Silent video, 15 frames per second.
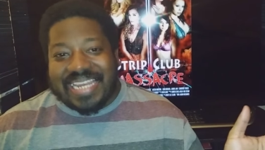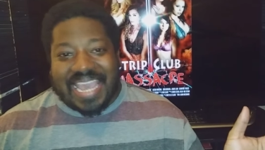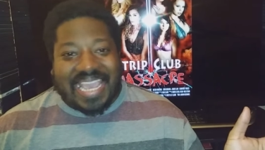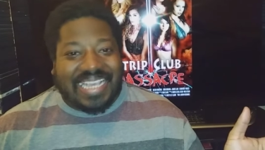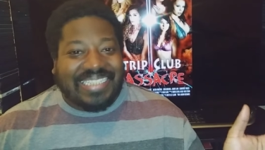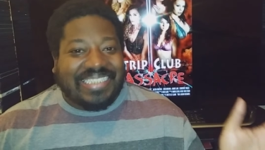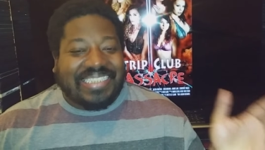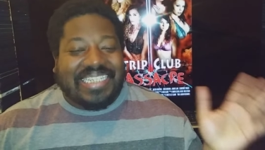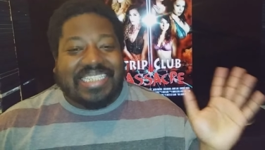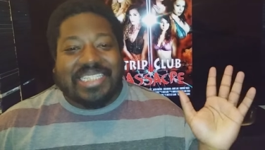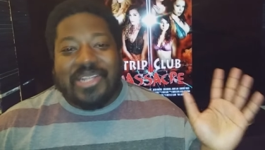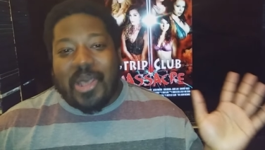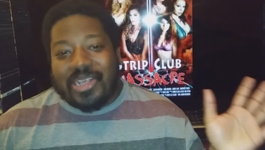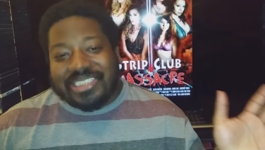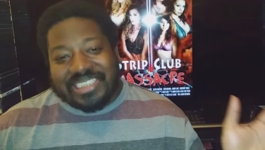day because she just
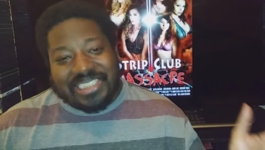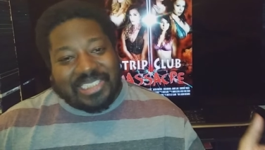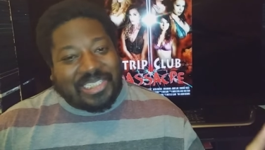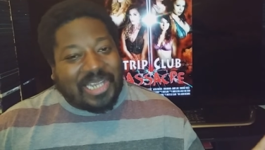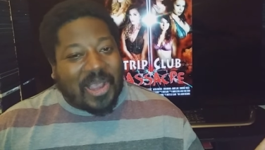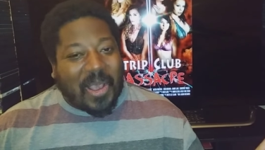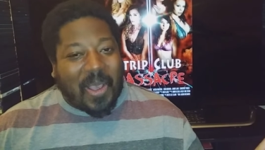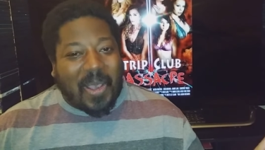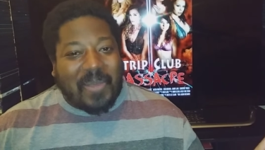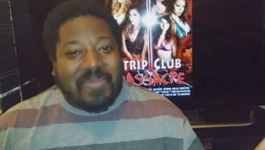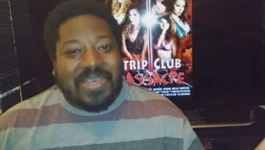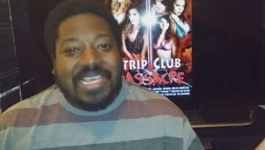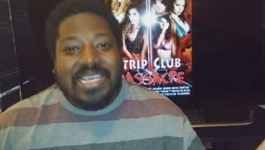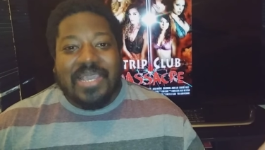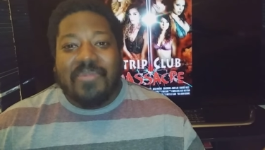lost a job.
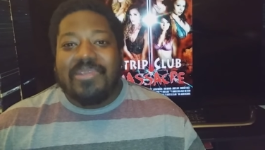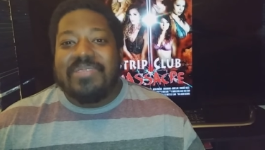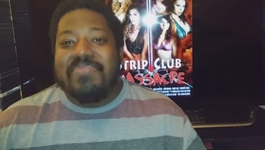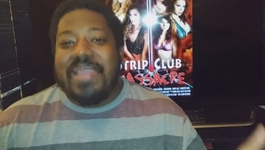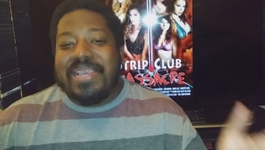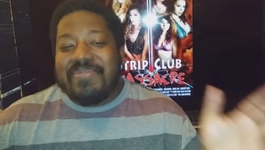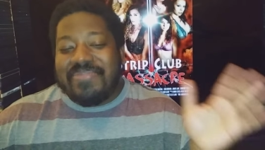make